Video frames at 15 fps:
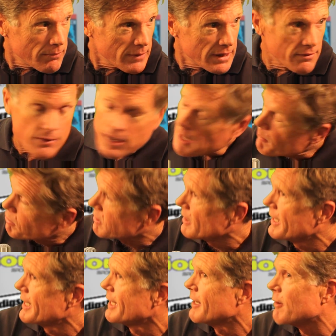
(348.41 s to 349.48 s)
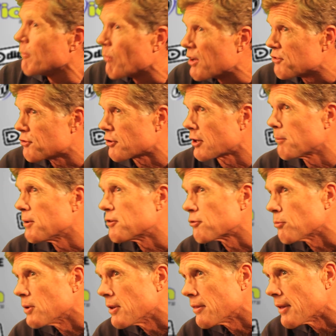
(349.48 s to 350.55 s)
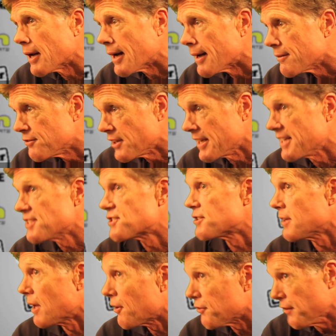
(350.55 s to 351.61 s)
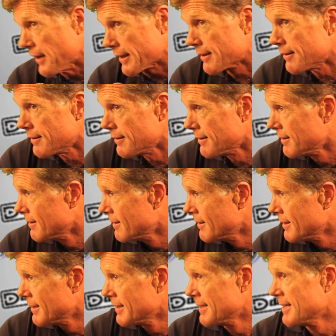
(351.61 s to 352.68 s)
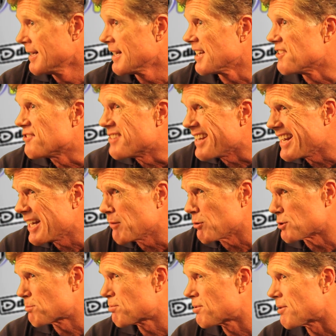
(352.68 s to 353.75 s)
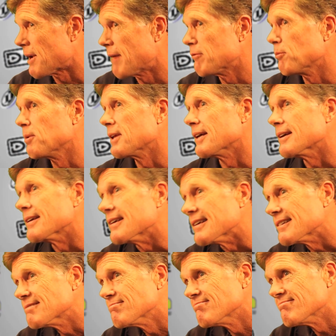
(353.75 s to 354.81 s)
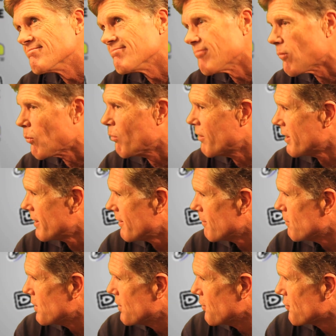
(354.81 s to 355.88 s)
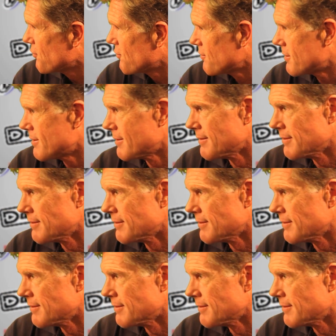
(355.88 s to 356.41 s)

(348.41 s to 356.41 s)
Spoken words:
And then I played and won tournaments with Dane Selznick. And Dane was probably one of the most